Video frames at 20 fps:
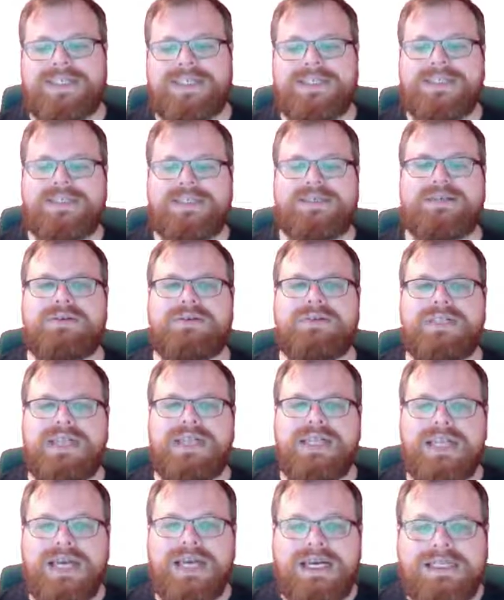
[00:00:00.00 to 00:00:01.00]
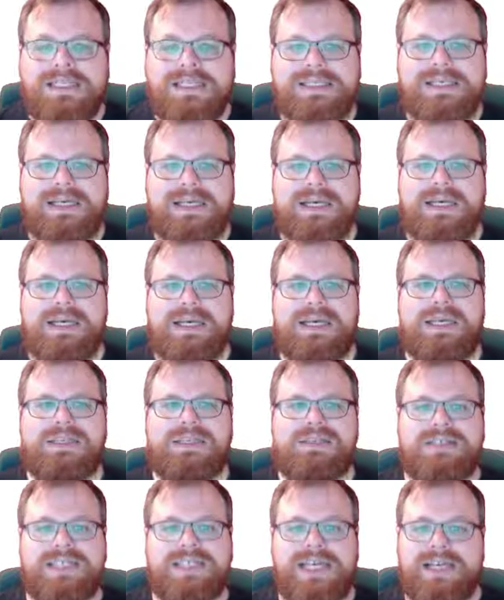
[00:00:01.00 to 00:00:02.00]
sets that contain S,
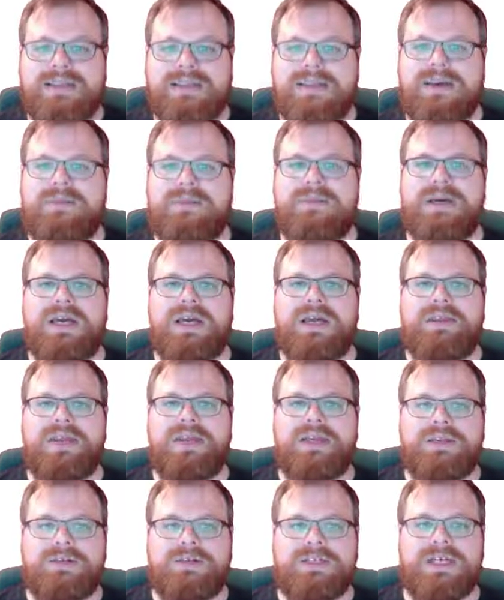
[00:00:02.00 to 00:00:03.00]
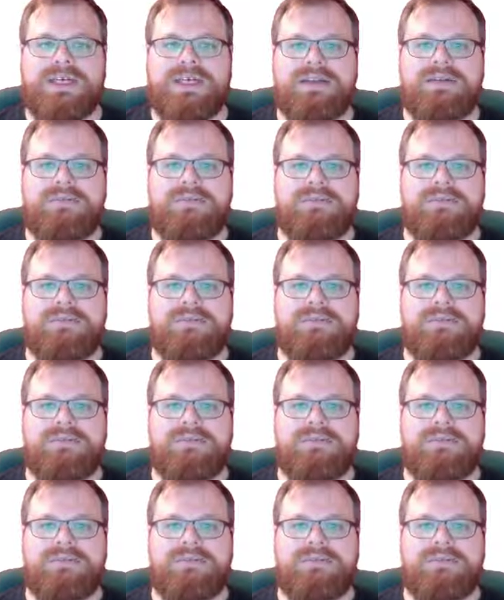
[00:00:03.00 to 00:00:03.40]
intersect them, and then you're done.